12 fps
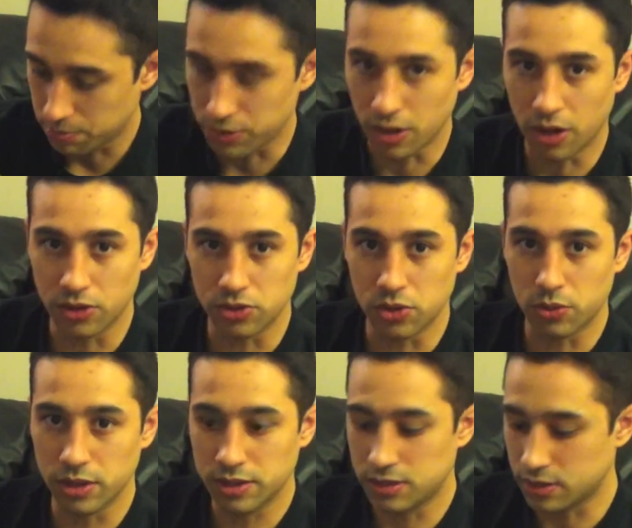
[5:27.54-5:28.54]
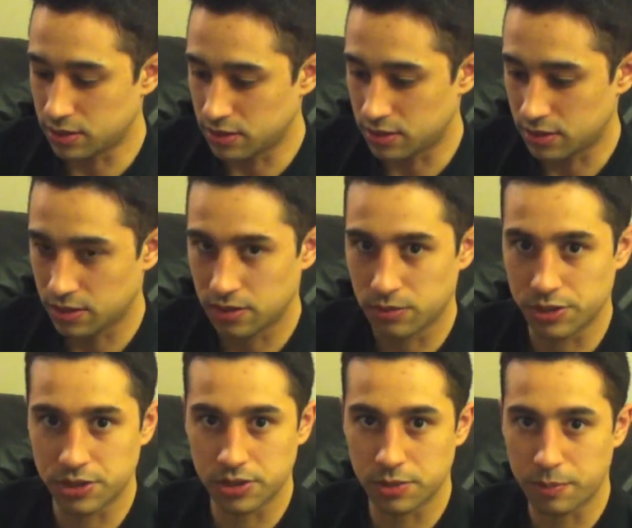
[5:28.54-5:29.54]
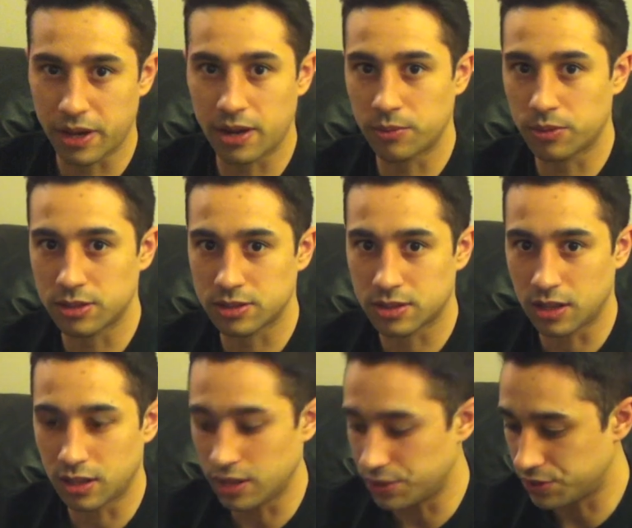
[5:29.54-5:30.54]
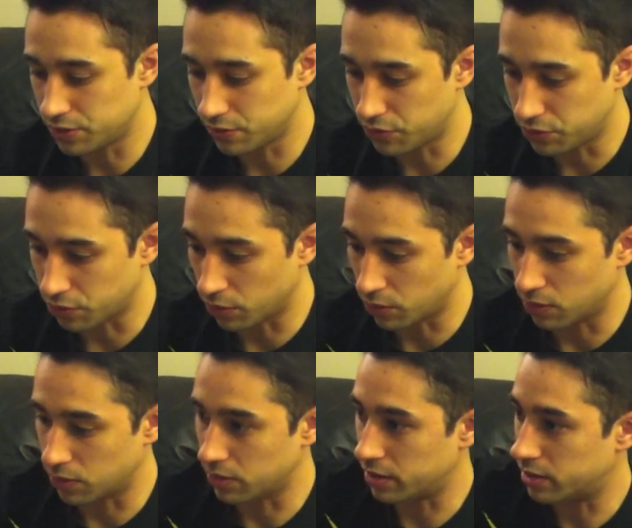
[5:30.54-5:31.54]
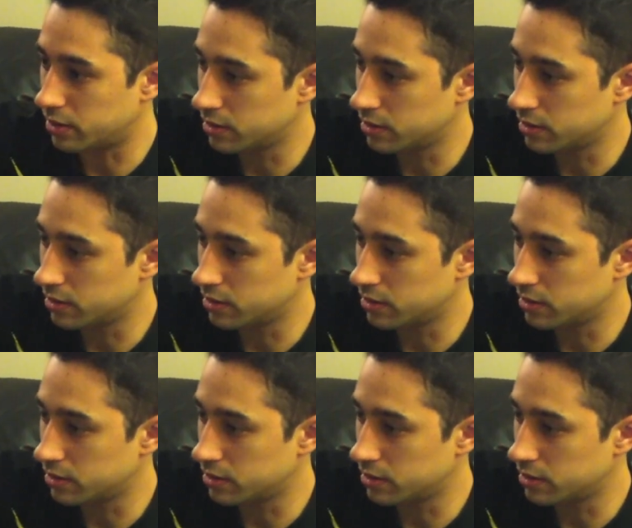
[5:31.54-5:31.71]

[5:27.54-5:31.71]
Beyond Oasis, which in Japan was The Legend of Thor.